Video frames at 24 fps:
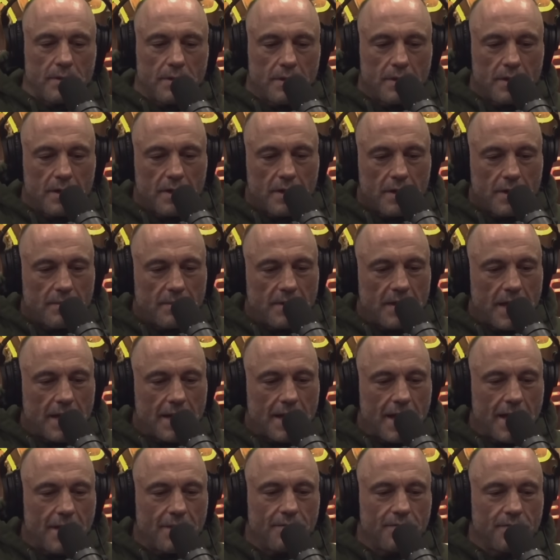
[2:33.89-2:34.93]
Fuck. And that
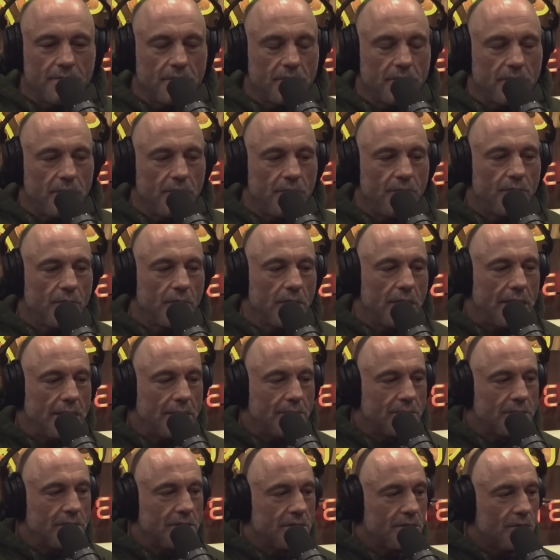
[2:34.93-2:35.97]
guy, he
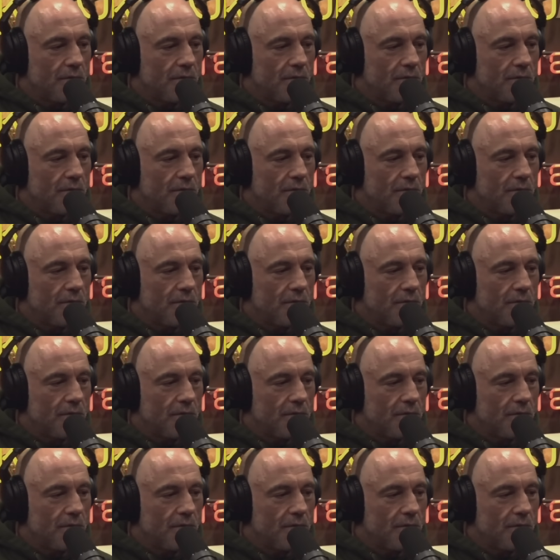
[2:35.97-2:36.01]
relinquished his